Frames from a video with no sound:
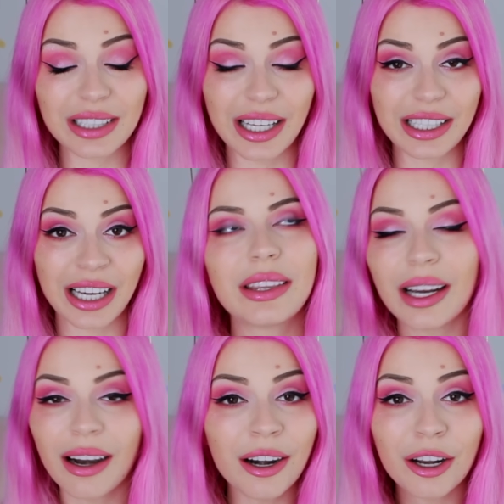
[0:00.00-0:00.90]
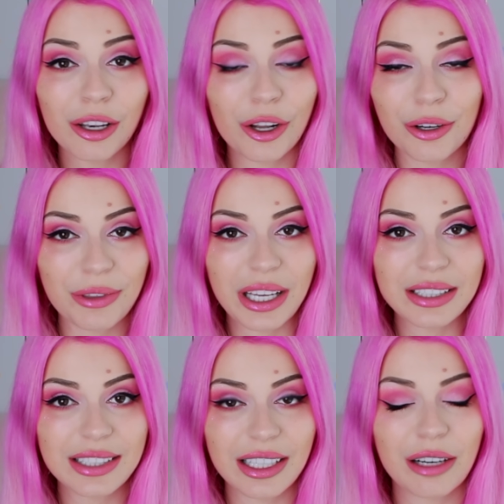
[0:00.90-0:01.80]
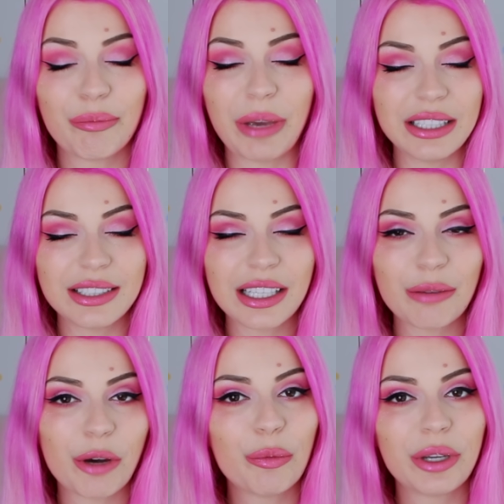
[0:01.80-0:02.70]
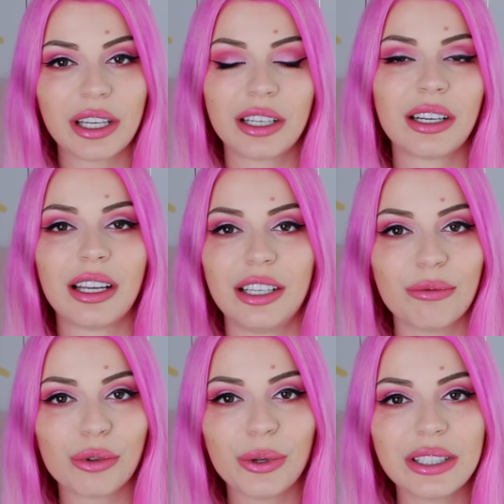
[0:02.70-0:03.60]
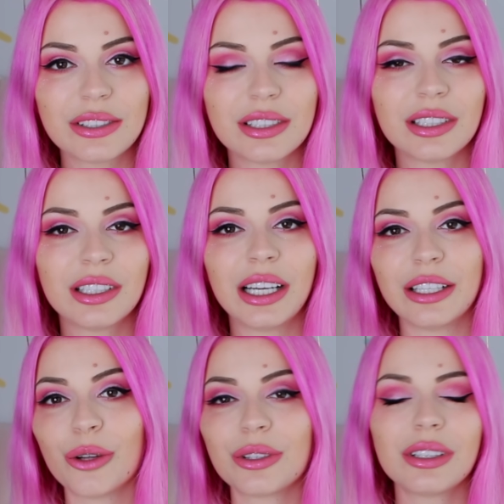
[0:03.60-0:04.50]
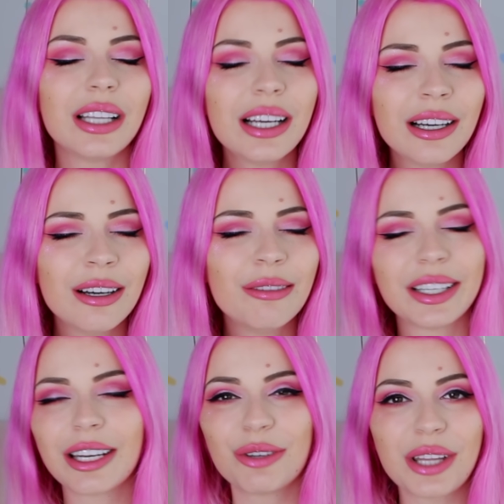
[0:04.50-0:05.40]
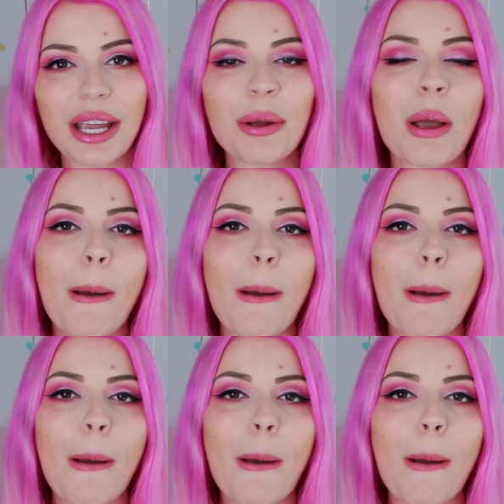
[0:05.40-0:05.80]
Like, there are a lot of things that are amazing about being an influencer and all the love and everything,